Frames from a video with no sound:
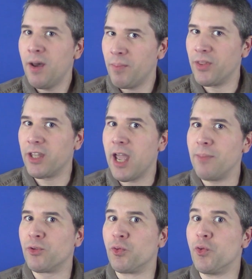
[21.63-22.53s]
But the
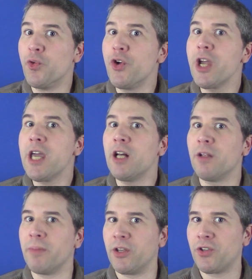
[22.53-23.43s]
game's
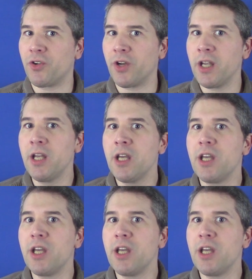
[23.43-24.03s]
real mystery